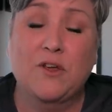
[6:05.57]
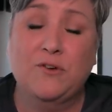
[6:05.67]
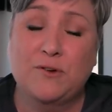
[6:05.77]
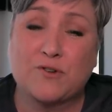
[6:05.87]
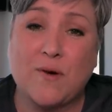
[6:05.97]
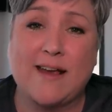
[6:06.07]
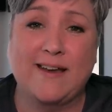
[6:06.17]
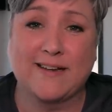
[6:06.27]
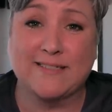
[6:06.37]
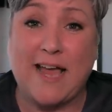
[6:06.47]
new
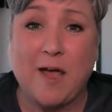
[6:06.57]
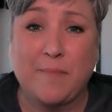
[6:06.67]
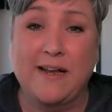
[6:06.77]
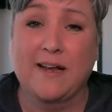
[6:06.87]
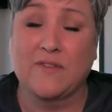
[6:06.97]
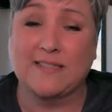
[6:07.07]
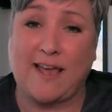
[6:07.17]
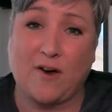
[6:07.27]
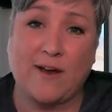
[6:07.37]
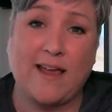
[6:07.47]
training is happening in this
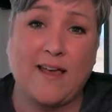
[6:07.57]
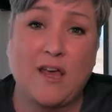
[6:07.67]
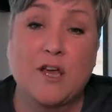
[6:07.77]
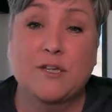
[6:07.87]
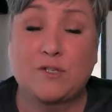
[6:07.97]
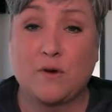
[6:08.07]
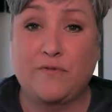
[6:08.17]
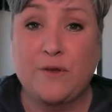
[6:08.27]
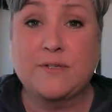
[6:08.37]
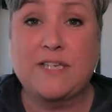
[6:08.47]
area, so
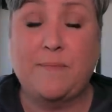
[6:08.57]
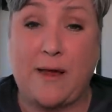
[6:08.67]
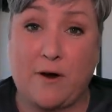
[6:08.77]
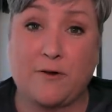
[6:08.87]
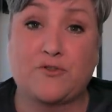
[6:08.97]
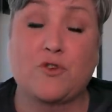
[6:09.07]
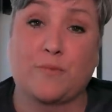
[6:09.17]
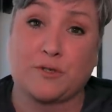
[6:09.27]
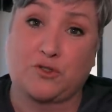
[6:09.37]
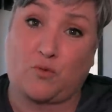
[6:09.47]
if you see
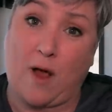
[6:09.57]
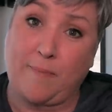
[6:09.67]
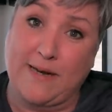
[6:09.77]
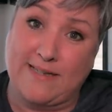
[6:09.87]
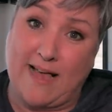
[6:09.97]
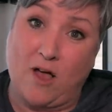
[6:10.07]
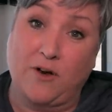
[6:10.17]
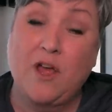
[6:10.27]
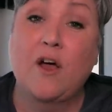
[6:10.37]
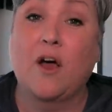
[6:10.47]
paratroopers dropping
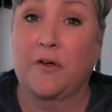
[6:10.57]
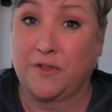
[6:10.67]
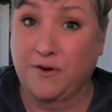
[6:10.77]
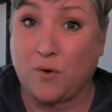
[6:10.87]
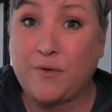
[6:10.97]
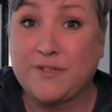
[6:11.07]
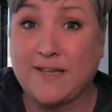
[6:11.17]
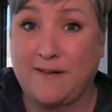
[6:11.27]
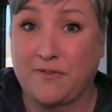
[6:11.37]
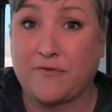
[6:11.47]
down on the north
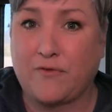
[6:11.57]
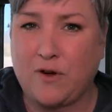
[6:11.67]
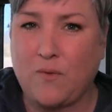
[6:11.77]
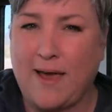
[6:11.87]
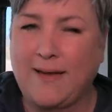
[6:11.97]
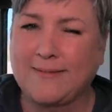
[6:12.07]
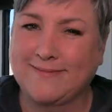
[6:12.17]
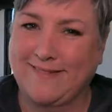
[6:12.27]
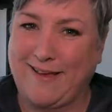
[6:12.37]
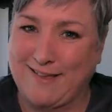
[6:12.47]
side of the freeway,
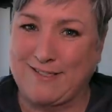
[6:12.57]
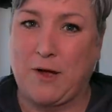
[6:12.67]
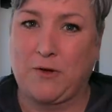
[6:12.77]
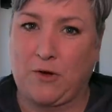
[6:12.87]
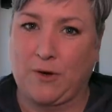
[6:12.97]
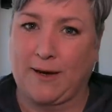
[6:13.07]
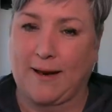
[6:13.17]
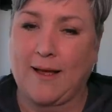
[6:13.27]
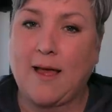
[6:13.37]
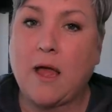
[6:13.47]
it's all good."